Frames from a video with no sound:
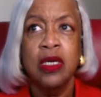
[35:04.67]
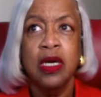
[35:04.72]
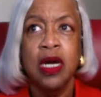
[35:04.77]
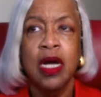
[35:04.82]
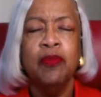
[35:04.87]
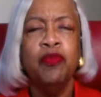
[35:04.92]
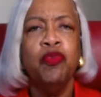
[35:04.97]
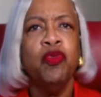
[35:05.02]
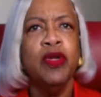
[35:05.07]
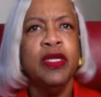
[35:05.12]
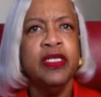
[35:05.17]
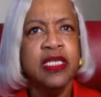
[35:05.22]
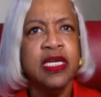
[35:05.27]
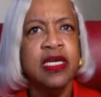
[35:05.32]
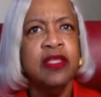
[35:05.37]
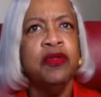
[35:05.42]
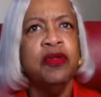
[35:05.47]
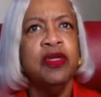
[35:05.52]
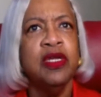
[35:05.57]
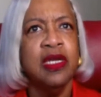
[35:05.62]
I preach
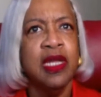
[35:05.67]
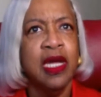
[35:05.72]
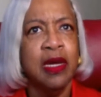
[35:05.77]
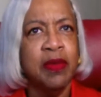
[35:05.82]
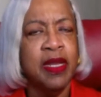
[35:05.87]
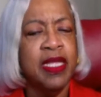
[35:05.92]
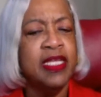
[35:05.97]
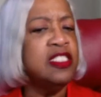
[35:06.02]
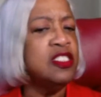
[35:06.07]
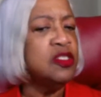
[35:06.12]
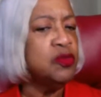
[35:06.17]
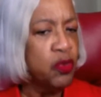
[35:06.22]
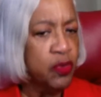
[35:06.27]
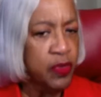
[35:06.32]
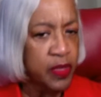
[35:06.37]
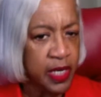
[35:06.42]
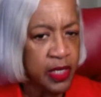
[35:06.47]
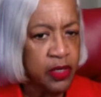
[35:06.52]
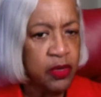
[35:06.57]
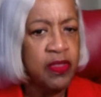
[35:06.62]
other denominations more than
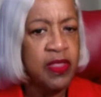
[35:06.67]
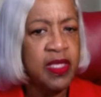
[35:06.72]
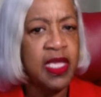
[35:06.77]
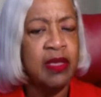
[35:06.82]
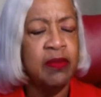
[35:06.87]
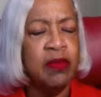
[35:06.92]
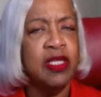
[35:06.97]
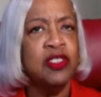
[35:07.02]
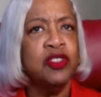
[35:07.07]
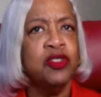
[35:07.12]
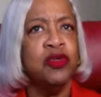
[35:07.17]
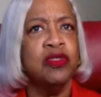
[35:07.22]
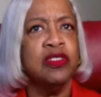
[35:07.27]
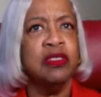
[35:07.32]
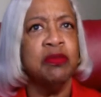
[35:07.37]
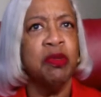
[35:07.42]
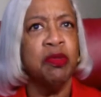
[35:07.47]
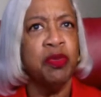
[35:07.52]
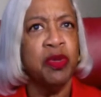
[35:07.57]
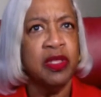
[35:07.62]
I do in the AME Church, let
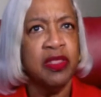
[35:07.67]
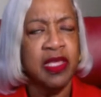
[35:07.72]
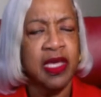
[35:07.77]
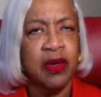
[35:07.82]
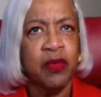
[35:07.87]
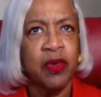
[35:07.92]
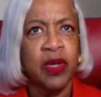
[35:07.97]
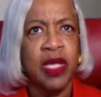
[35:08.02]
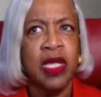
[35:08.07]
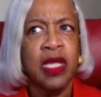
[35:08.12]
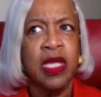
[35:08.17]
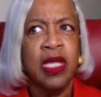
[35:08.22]
me put it that way.